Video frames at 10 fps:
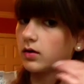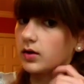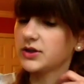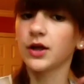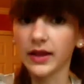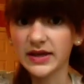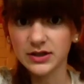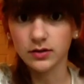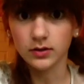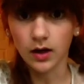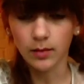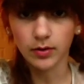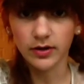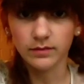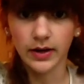until I get to the top
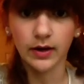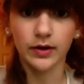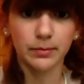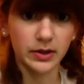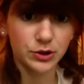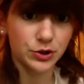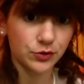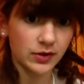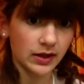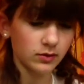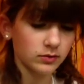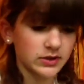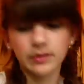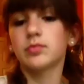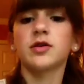part of my hair, and I'm going to show you that little
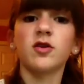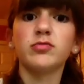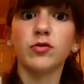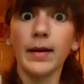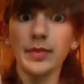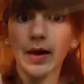tip, so I'll be right